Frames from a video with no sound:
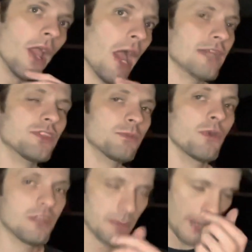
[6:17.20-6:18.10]
as this
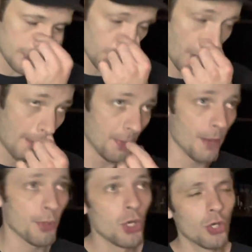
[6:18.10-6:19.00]
movie's about to wrap
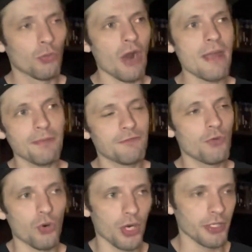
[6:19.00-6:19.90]
up, right
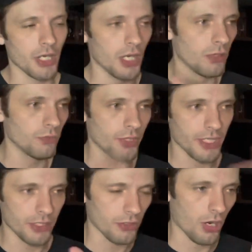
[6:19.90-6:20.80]
before, you know, we
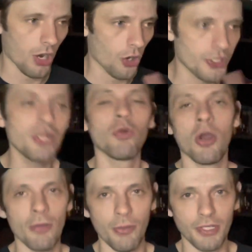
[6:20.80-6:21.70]
get our
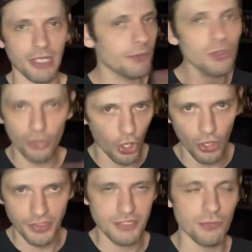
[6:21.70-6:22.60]
hero moment, like we do in
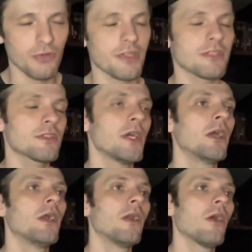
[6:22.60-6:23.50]
all these movies,
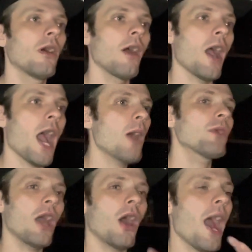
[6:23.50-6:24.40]
how
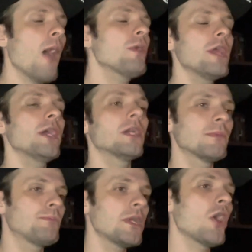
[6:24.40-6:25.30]
are they going to
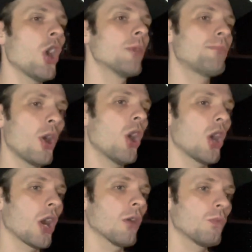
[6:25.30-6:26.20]
be on
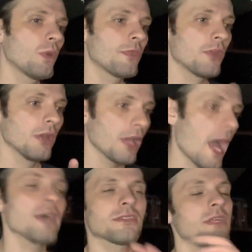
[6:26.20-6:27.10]
par with the
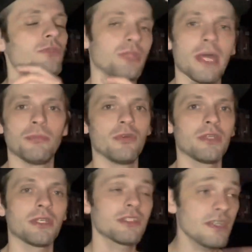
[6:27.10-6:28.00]
last Evil Dead
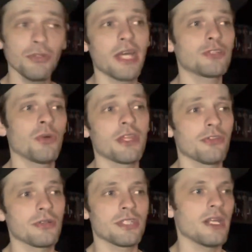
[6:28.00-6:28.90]
movie? Because Evil Dead
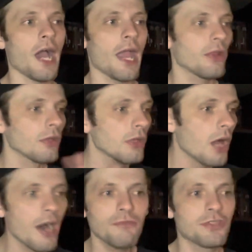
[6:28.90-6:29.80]
2013, I
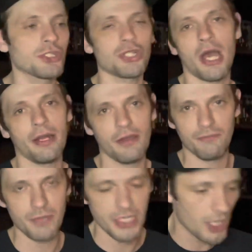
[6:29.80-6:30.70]
love the shot of
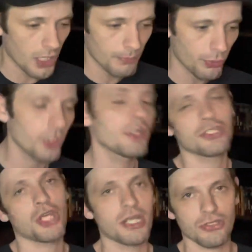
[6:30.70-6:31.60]
Mia putting the
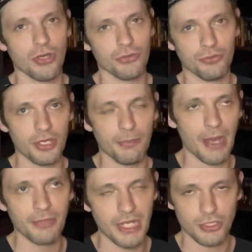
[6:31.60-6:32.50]
chainsaw through the
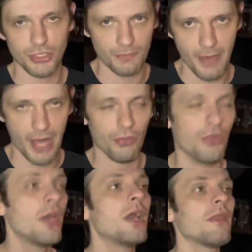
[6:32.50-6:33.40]
Abomination's mouth.
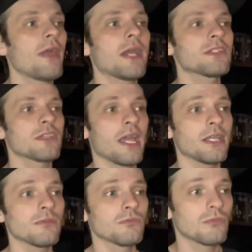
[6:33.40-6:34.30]
That is
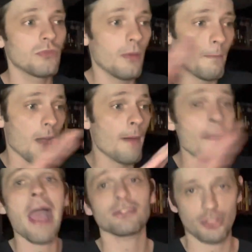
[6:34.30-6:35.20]
like a
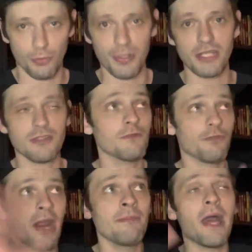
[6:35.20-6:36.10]
masterpiece.
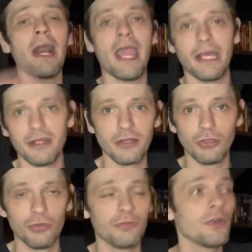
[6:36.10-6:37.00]
Frame that, hang it in the
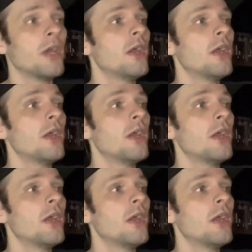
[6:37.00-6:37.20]
Louvre.